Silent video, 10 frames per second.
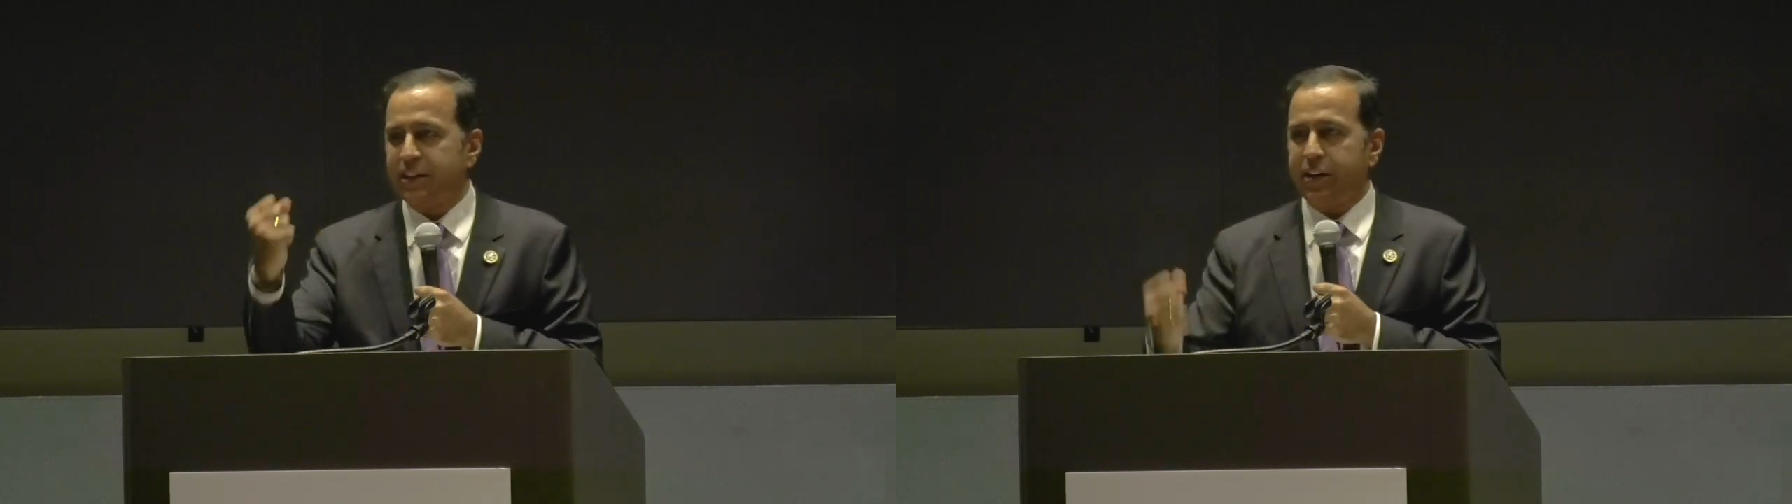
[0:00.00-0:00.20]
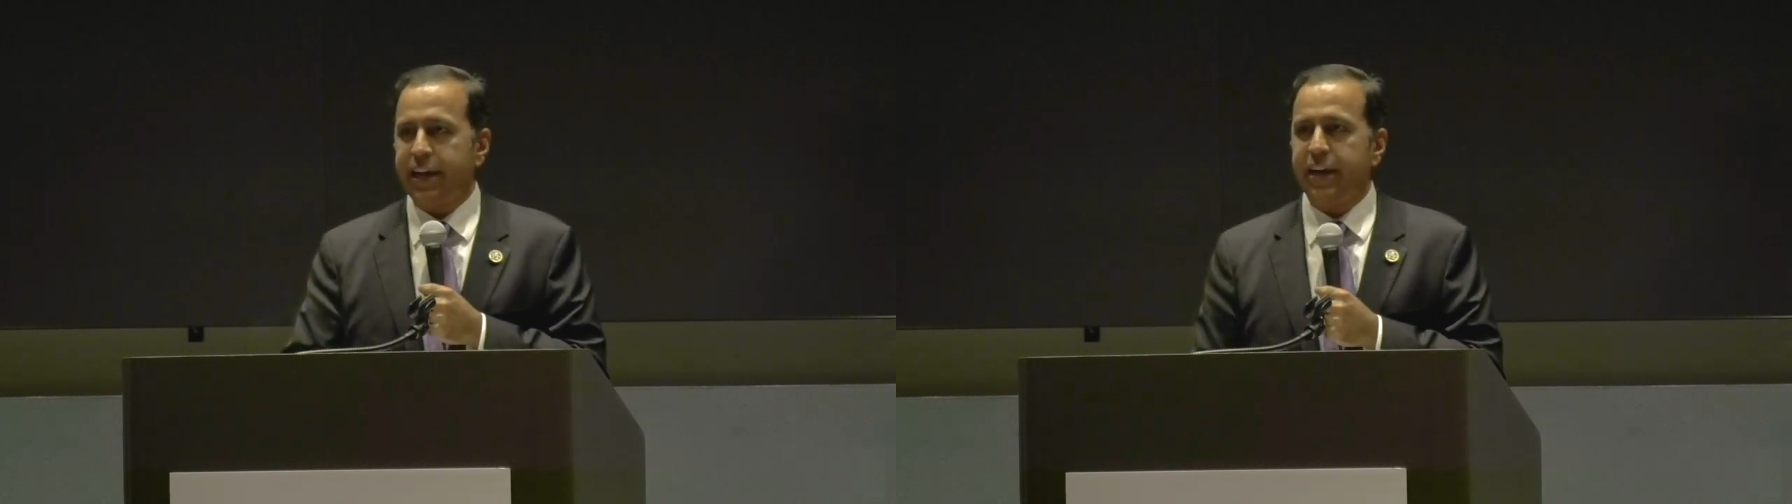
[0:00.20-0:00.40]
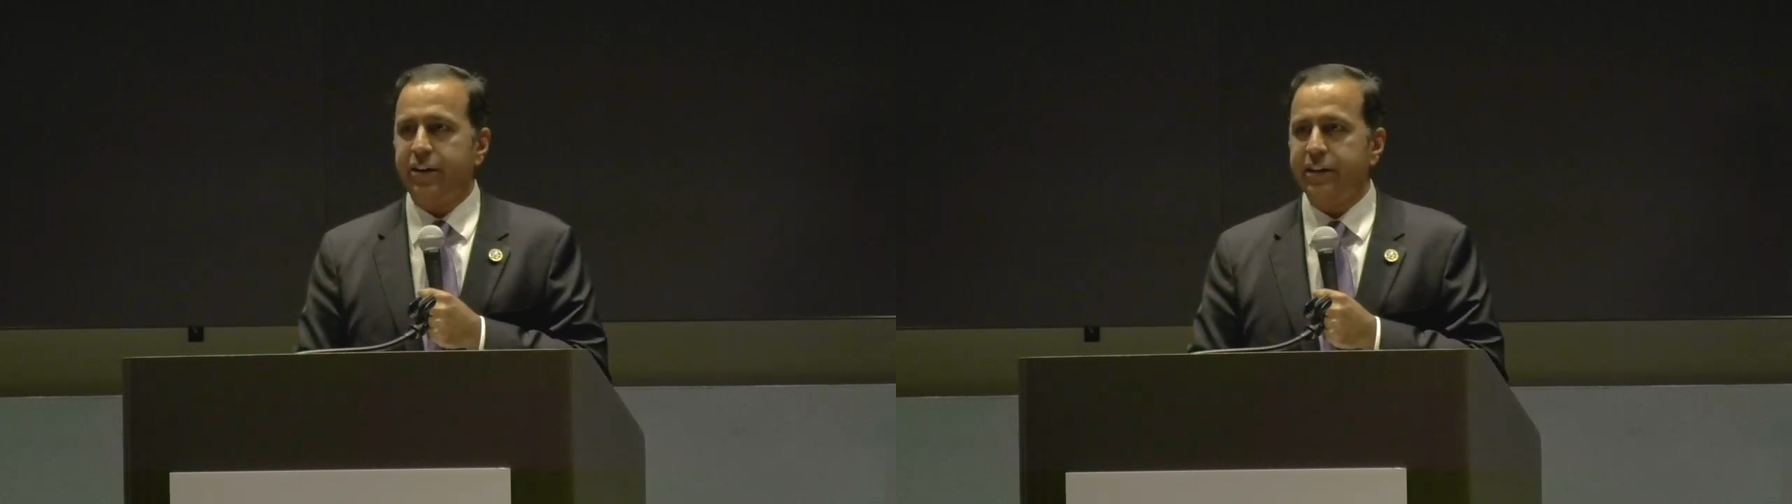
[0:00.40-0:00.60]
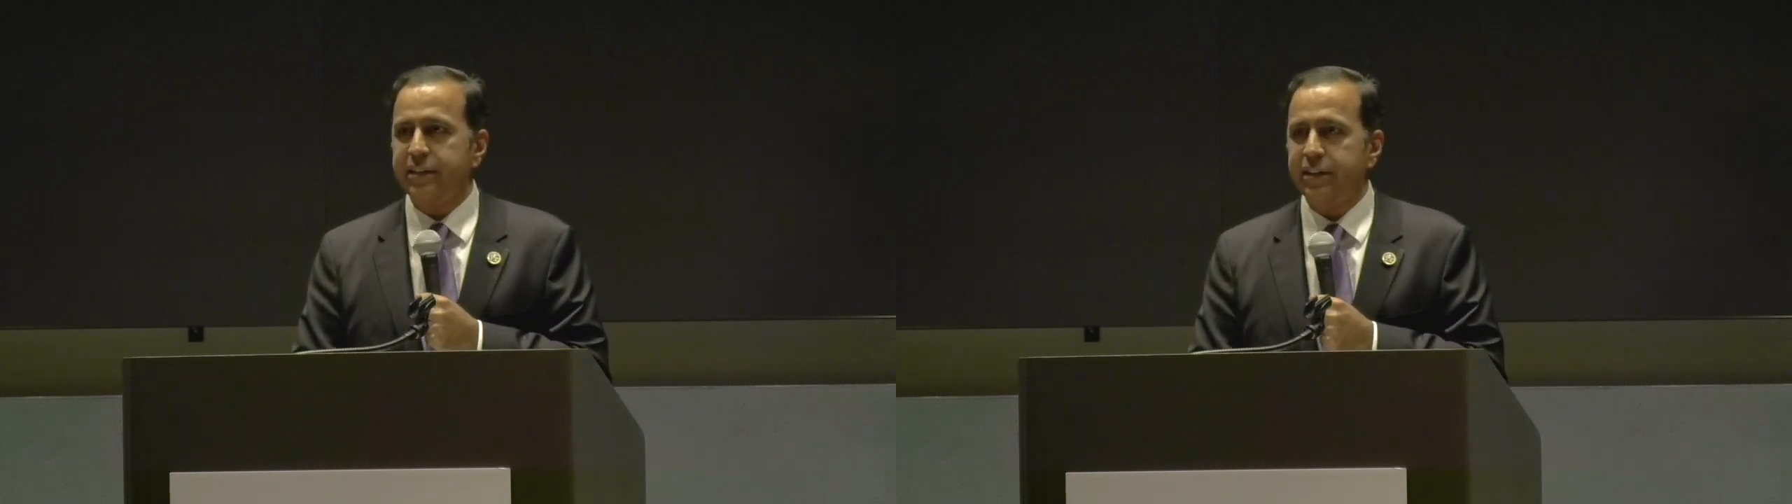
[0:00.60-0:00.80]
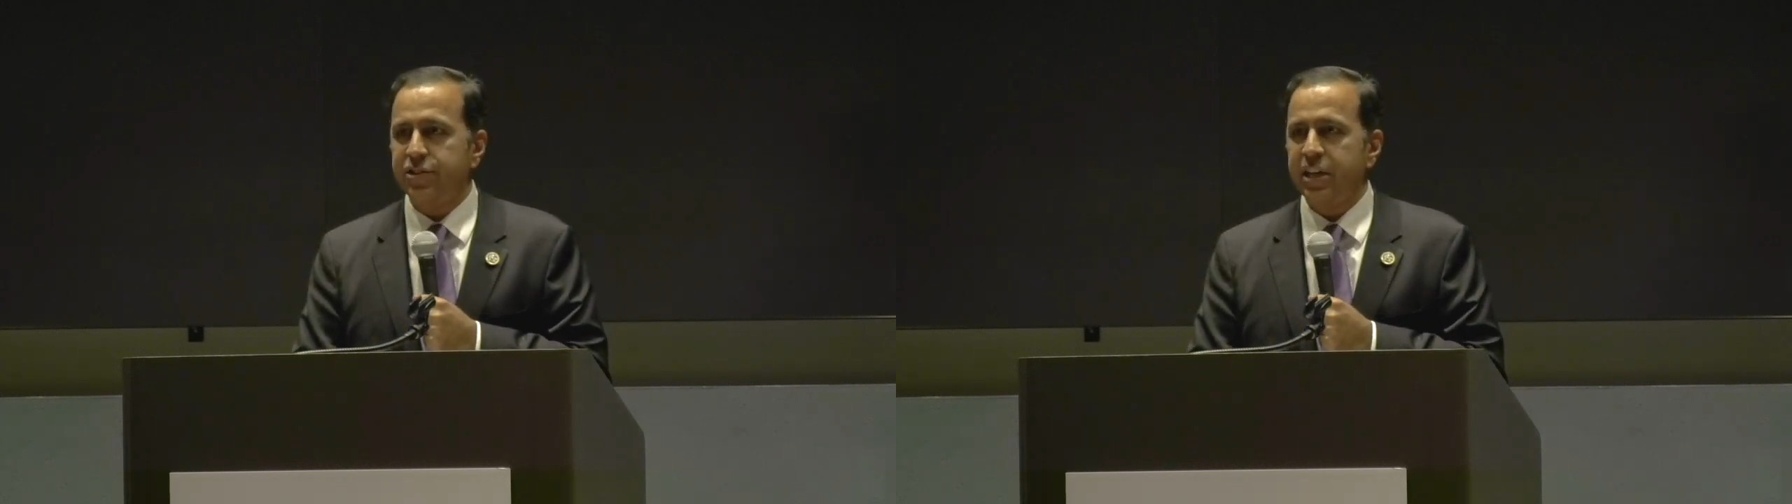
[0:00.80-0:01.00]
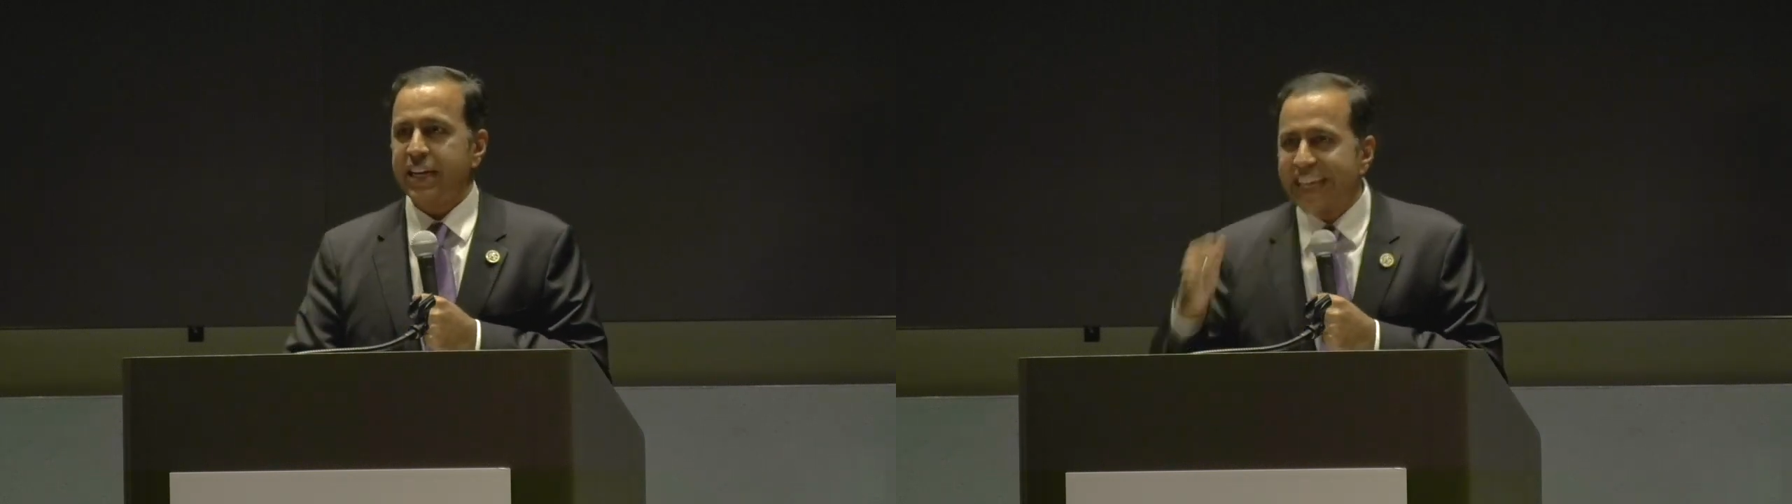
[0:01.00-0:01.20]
our heritage,